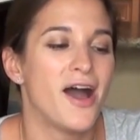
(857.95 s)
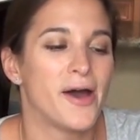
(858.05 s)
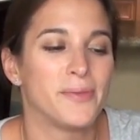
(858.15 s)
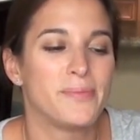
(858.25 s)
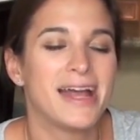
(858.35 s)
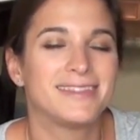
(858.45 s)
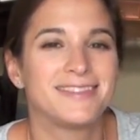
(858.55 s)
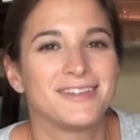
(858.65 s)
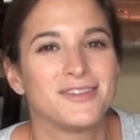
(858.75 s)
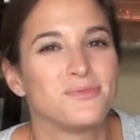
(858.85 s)
our pet
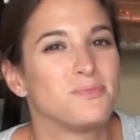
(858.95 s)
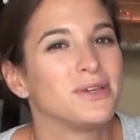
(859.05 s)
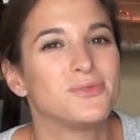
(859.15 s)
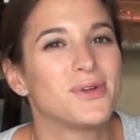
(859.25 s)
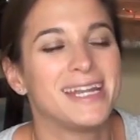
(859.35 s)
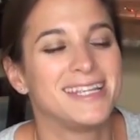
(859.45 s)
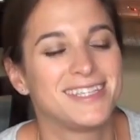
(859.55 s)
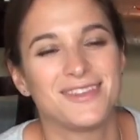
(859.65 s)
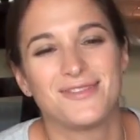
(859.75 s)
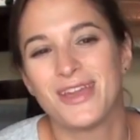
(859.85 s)
sitter built right
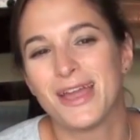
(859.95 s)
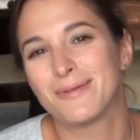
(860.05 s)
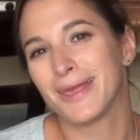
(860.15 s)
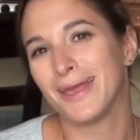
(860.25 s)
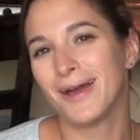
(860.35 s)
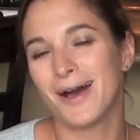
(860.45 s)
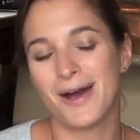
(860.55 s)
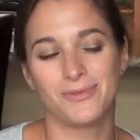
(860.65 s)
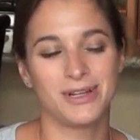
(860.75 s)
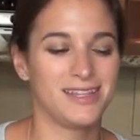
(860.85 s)
into the family.
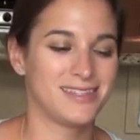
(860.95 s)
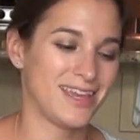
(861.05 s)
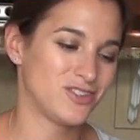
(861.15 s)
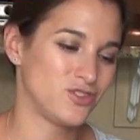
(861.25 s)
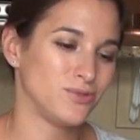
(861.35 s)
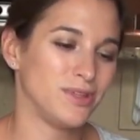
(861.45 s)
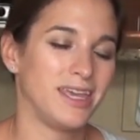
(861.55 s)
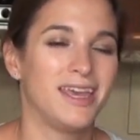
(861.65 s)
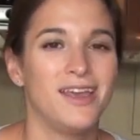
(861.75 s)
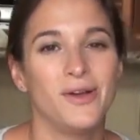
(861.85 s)
Winnie's Aunt
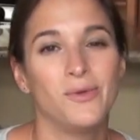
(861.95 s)
Julie.